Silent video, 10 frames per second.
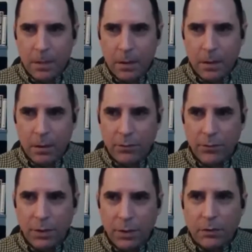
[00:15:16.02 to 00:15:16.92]

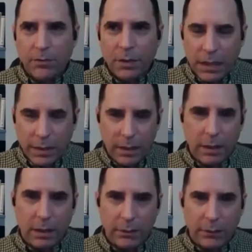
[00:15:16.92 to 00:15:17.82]
you've done
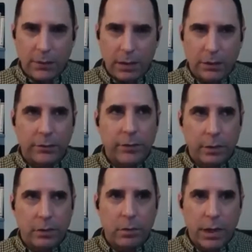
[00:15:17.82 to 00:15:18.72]
things in a
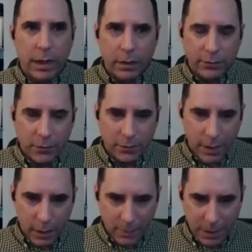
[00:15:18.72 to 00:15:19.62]
certain way. You've
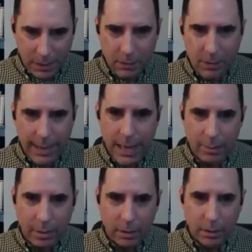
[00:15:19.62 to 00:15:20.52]
developed that good
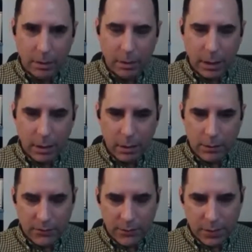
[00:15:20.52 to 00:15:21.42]
habit,
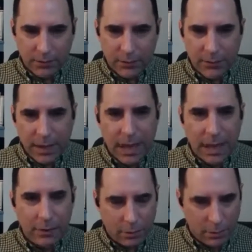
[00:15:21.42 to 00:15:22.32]
of
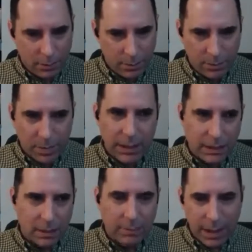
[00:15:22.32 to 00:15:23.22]
how to play
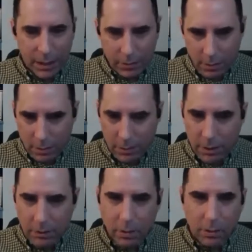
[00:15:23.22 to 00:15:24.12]
something, how
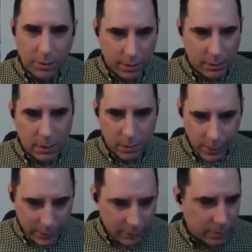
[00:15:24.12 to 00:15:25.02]
to hold the guitar,
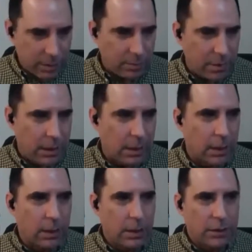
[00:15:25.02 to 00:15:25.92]
whatever it may be,
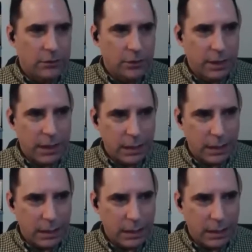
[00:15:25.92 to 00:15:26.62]
so that